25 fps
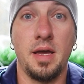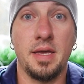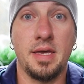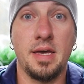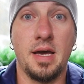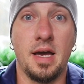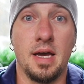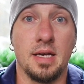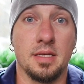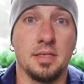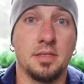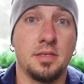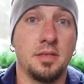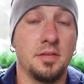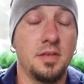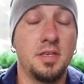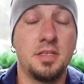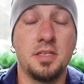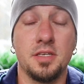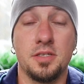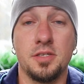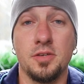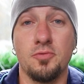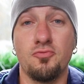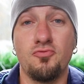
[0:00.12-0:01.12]
Hi guys,
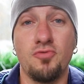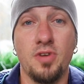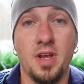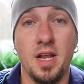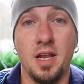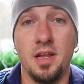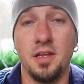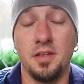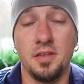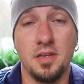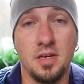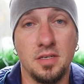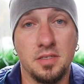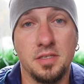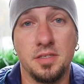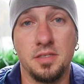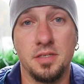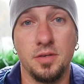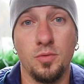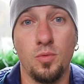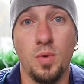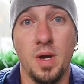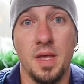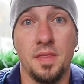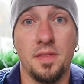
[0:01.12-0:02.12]
this is a really
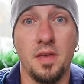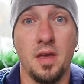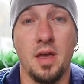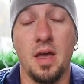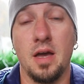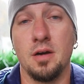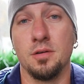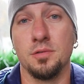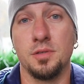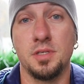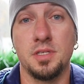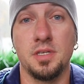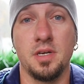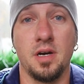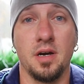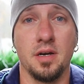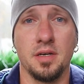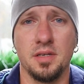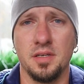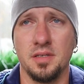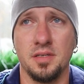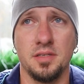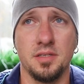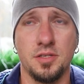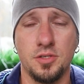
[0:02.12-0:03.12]
nasty weather
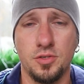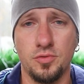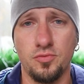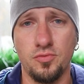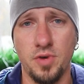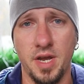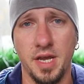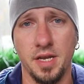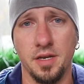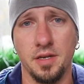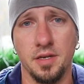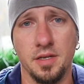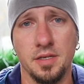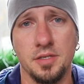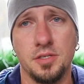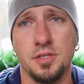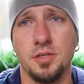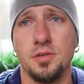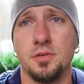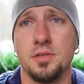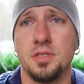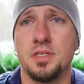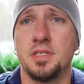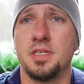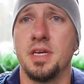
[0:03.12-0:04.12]
outside and it's raining
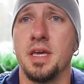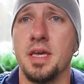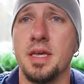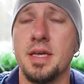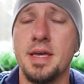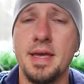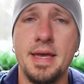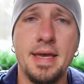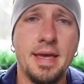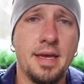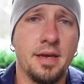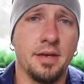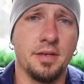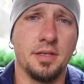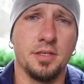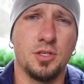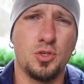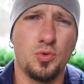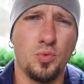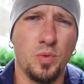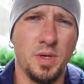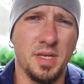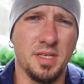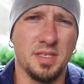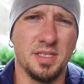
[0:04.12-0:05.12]
as you see, and
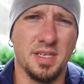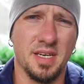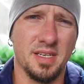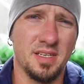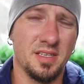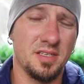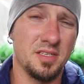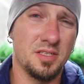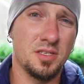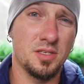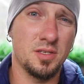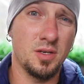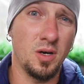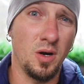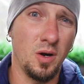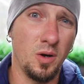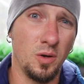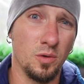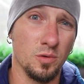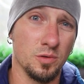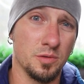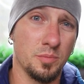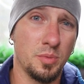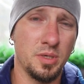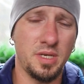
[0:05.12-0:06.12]
it's windy and it is
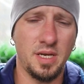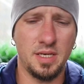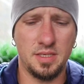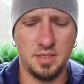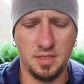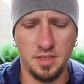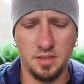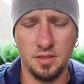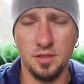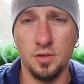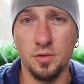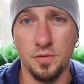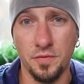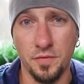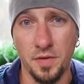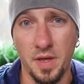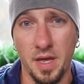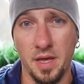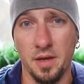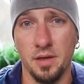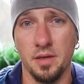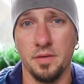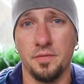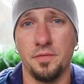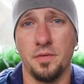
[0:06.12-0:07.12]
cold, but I still could
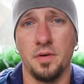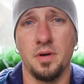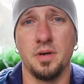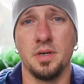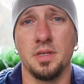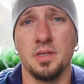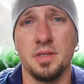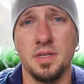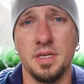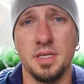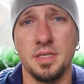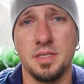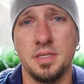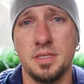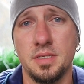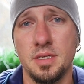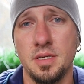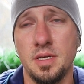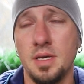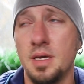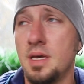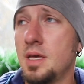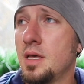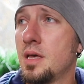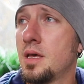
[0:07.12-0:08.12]
find this
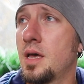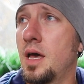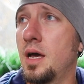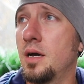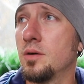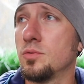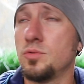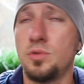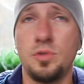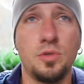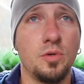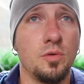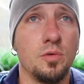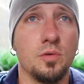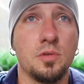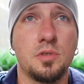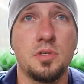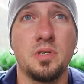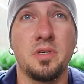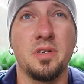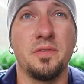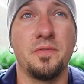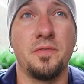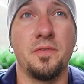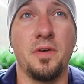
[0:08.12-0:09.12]

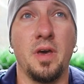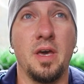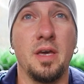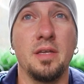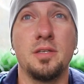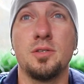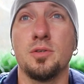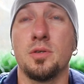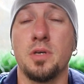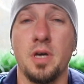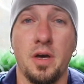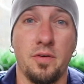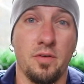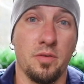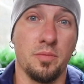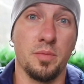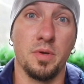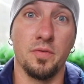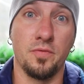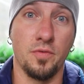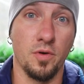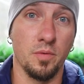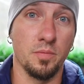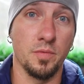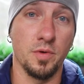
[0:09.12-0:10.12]
outdoors cafe to cover
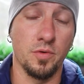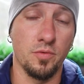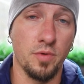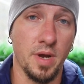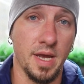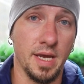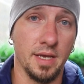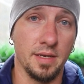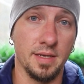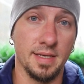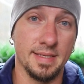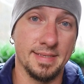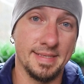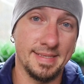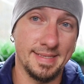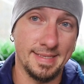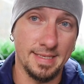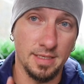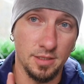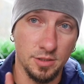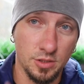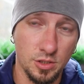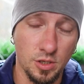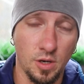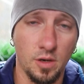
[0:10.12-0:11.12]
me from the rain and
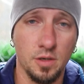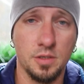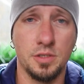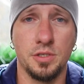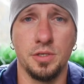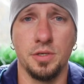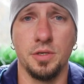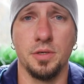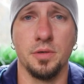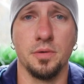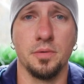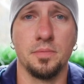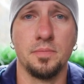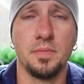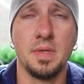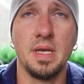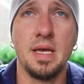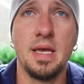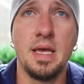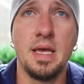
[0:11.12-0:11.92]
still talk to you.